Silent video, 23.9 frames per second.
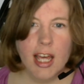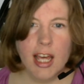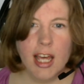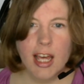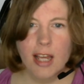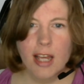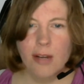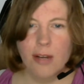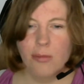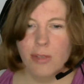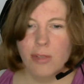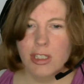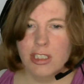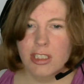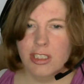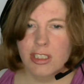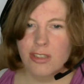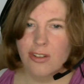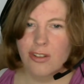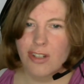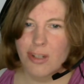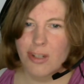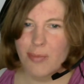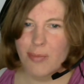And what's
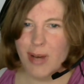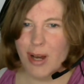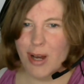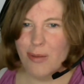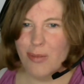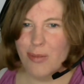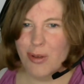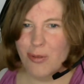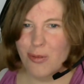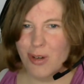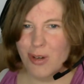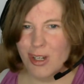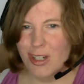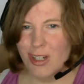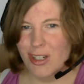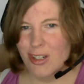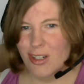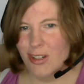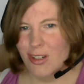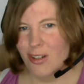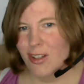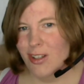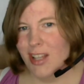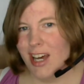good about me wanting to
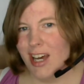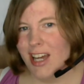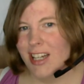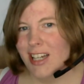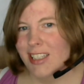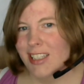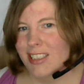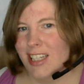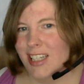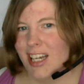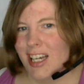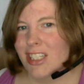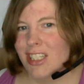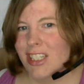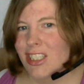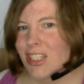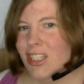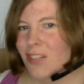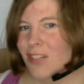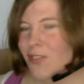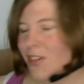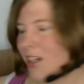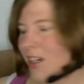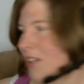do that is I
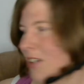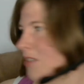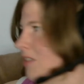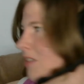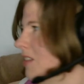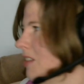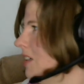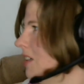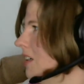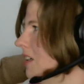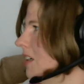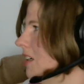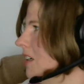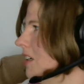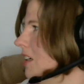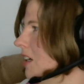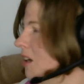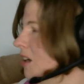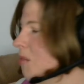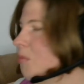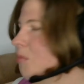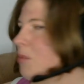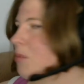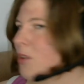actually found a
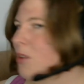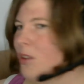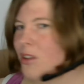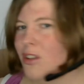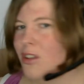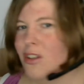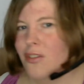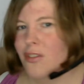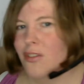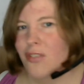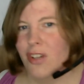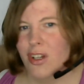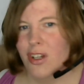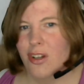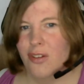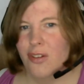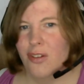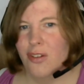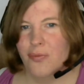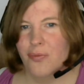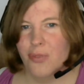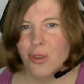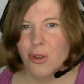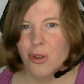couple of
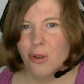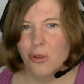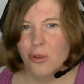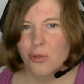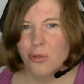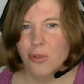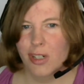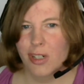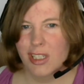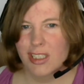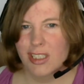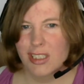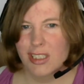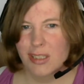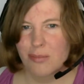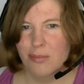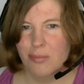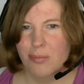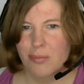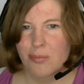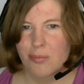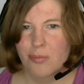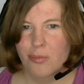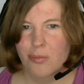old recipe.
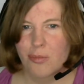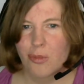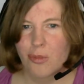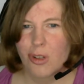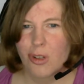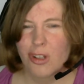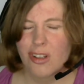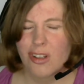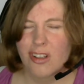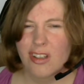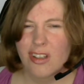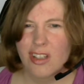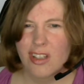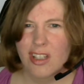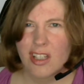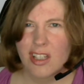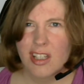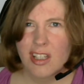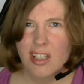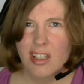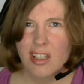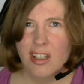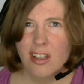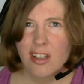Well,
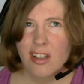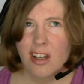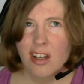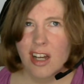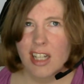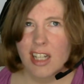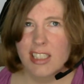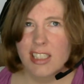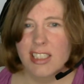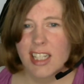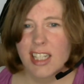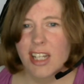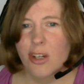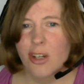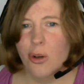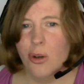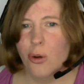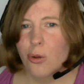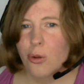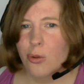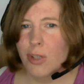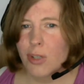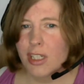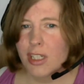I'd say an
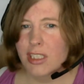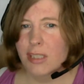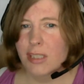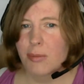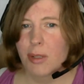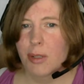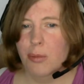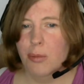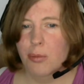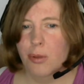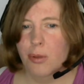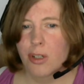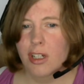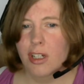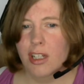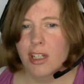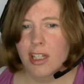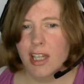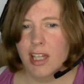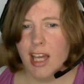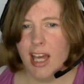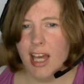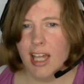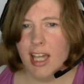old recipe book
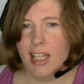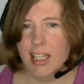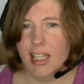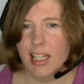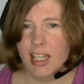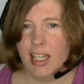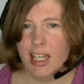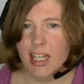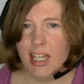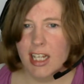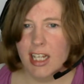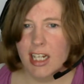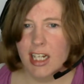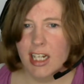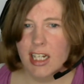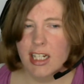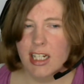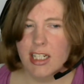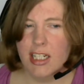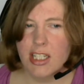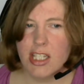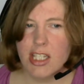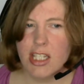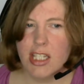and then
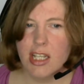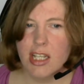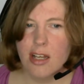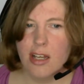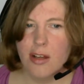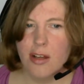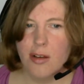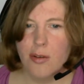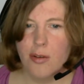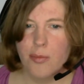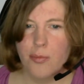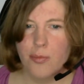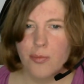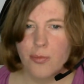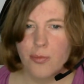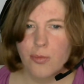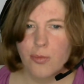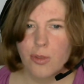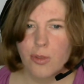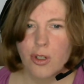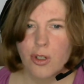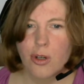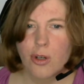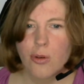some
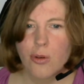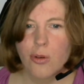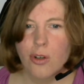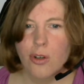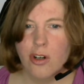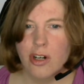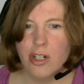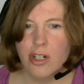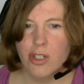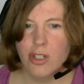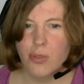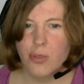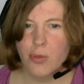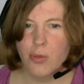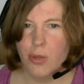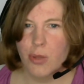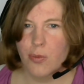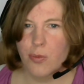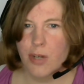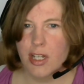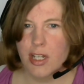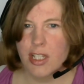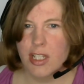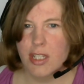note cards with
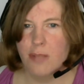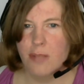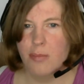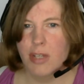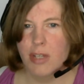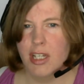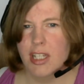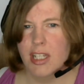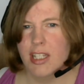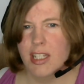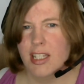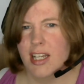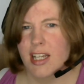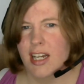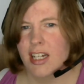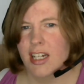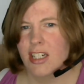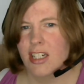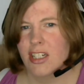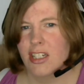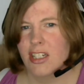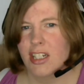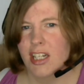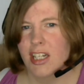recipes
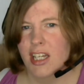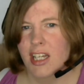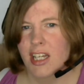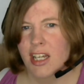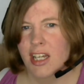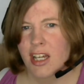actually.